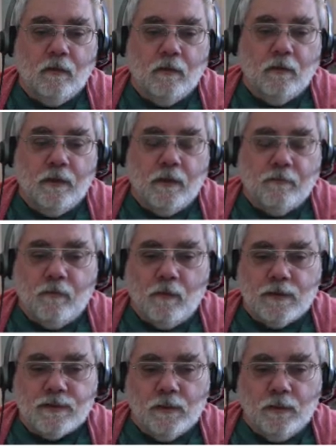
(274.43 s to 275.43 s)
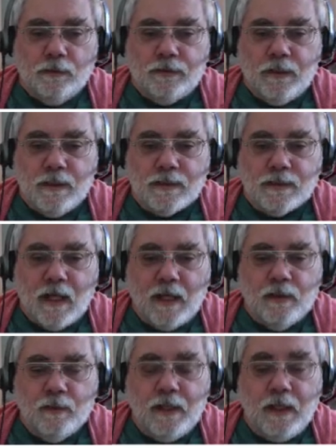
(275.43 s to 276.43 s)
Therefore, a solution is
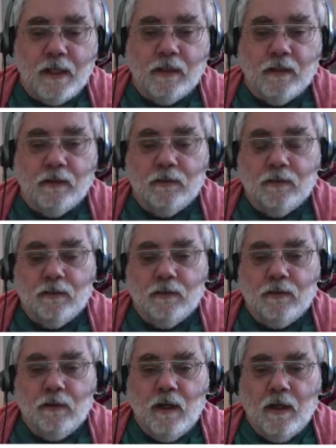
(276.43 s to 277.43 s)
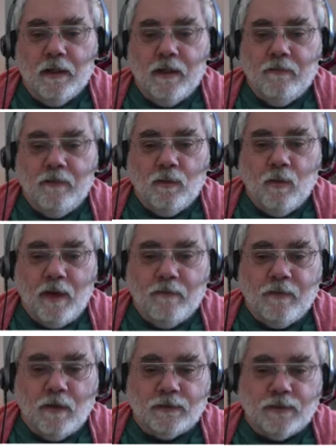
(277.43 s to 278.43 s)
not unique. A given wave
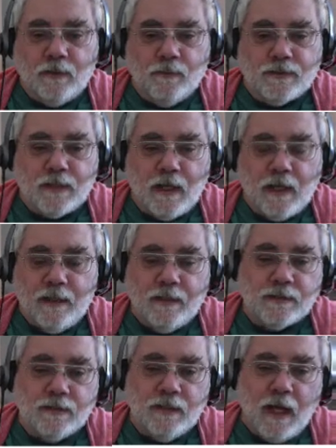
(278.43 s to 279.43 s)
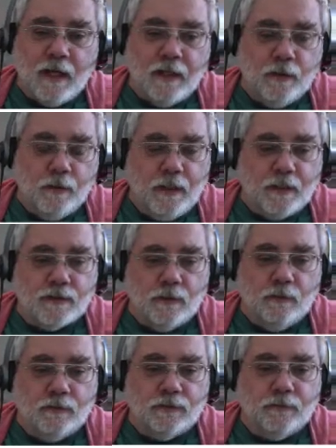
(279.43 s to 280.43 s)
function psi is not a unique
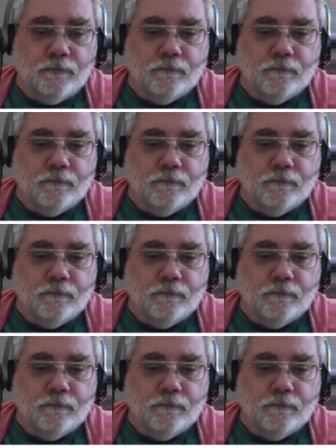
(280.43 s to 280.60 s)
solution.